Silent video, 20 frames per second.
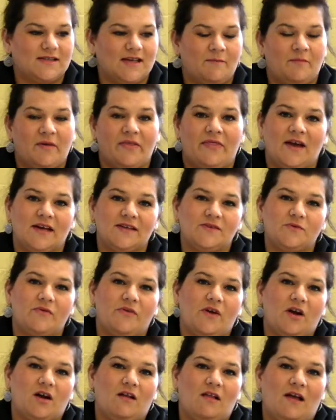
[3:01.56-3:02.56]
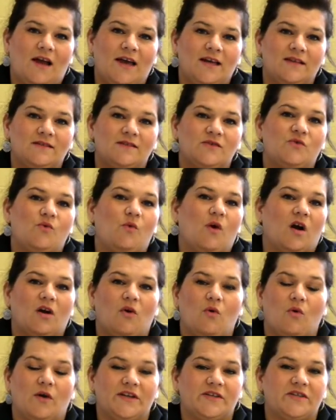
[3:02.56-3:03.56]
empathize with our clients who are
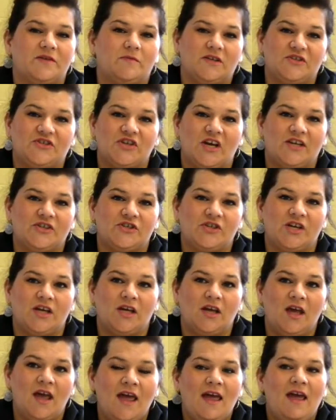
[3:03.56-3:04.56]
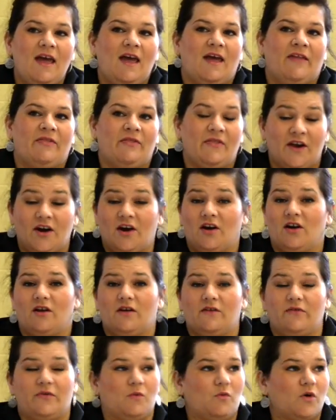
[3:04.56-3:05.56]
going to be changing, and
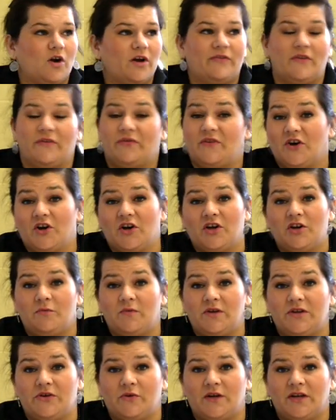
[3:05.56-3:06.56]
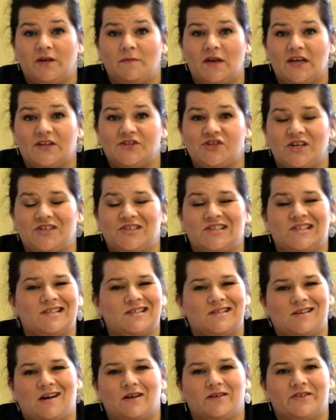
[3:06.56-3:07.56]
the work that they're going to be doing to make changes
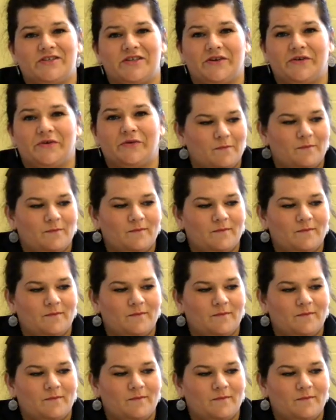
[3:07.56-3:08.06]
is hard too.